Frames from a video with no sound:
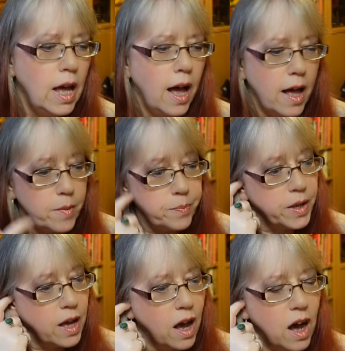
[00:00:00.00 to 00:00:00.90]

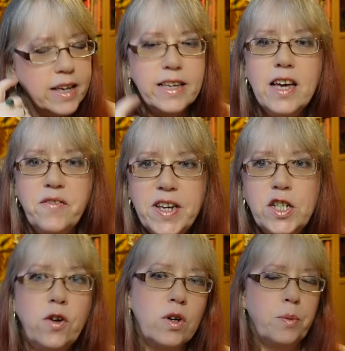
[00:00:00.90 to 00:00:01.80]
I
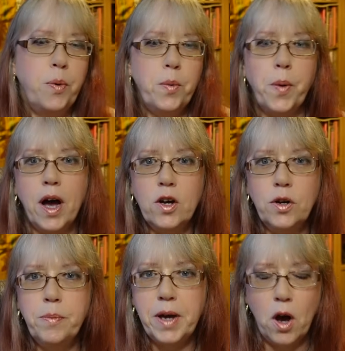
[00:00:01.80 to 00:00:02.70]
eventually got to the point where I
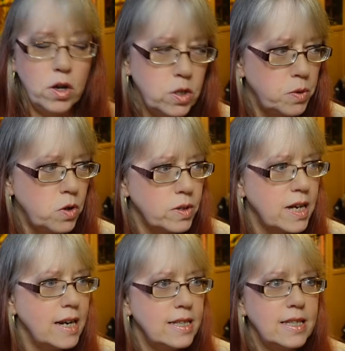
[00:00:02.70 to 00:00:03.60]
couldn't be asked with
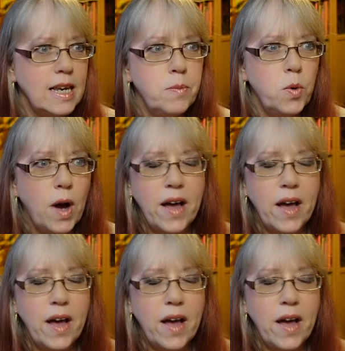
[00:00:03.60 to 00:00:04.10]
contact lenses anymore,